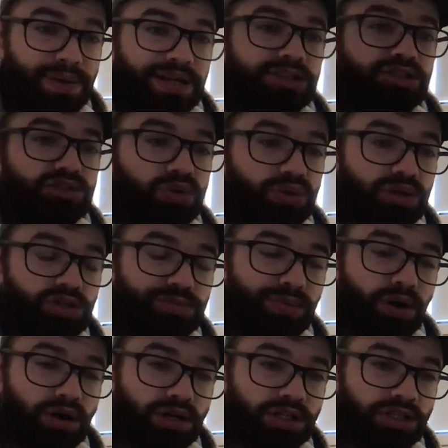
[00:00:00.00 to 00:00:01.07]
big storage
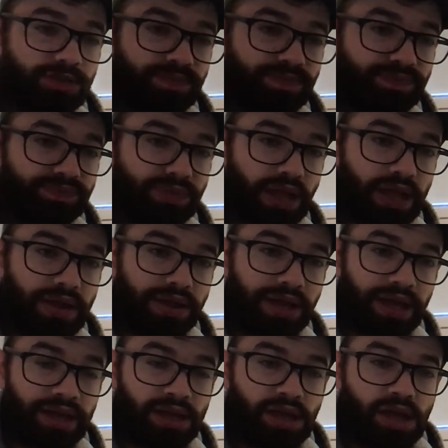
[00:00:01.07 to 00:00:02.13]
box.
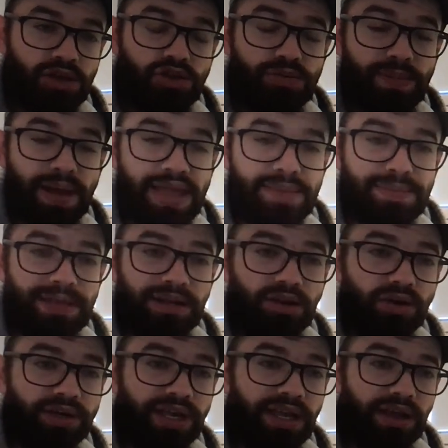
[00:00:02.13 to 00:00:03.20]
Okay, you may be
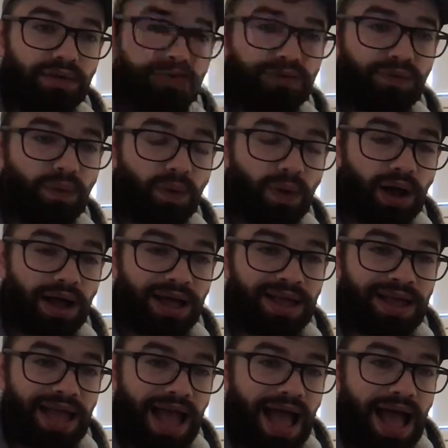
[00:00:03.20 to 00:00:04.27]
looking for
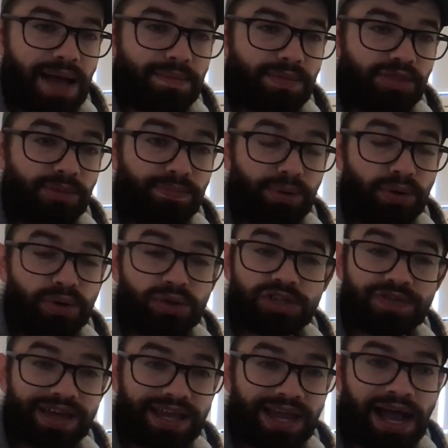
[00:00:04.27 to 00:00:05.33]
the boot
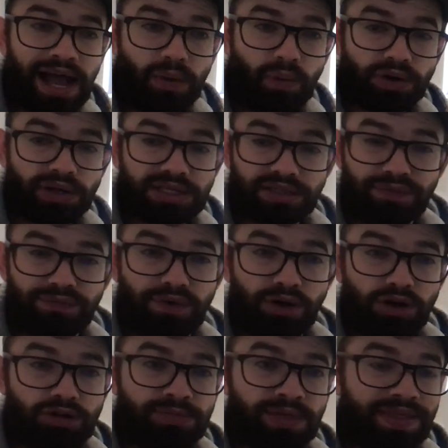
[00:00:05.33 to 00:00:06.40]
of a car. What is the
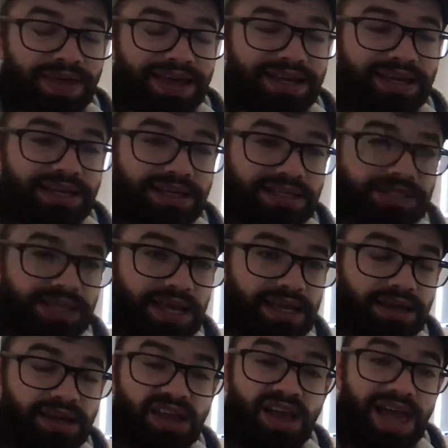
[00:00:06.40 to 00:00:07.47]
volume that can
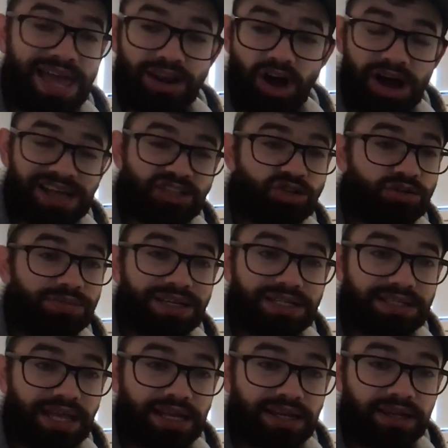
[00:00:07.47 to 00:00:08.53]
contain? An ice cream
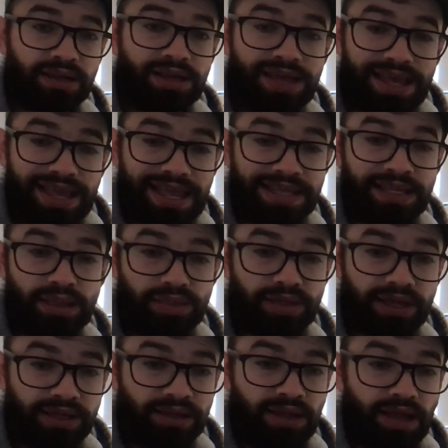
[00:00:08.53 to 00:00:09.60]
container.
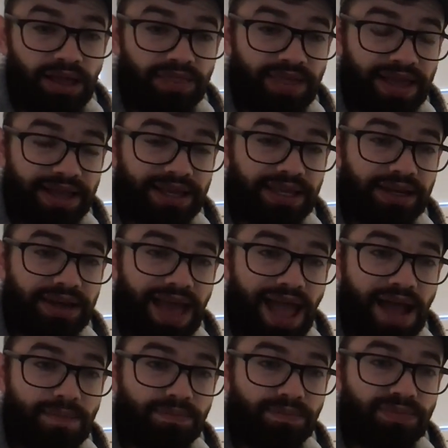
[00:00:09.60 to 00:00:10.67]
Anything that
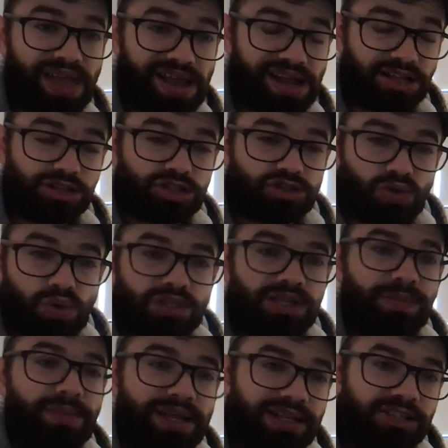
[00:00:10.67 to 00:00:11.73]
can store
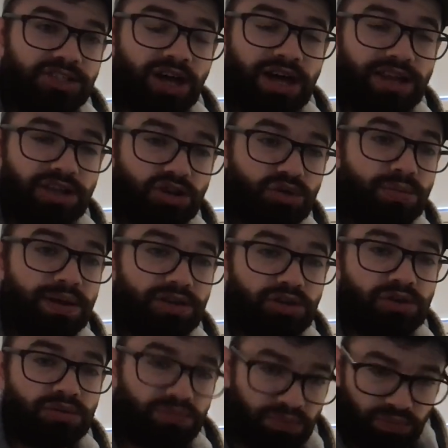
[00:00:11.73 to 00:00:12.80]
something inside it,
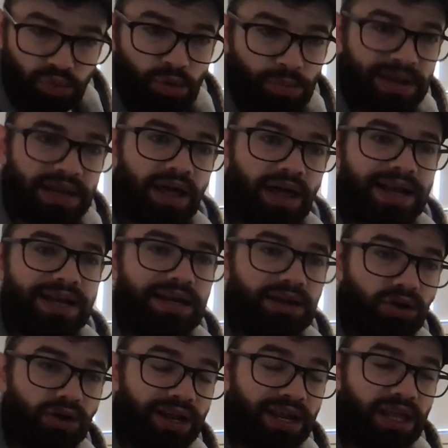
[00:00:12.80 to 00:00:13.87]
you will be likely
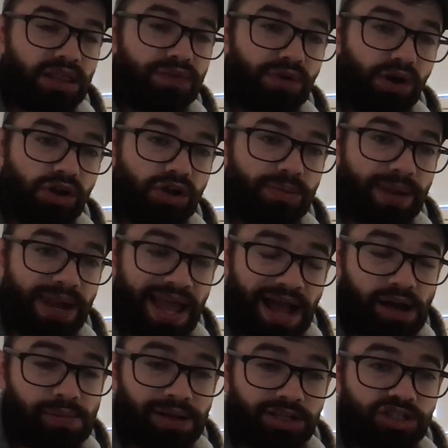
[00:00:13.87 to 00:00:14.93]
looking at the volume and
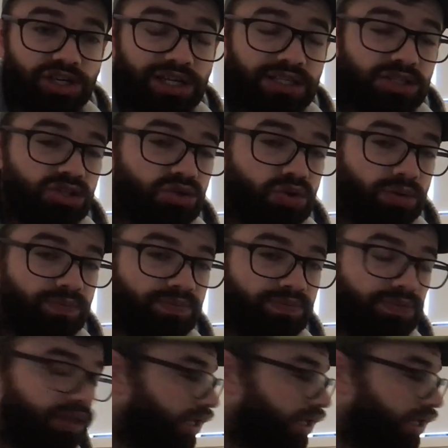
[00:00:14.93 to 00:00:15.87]
how much it can store.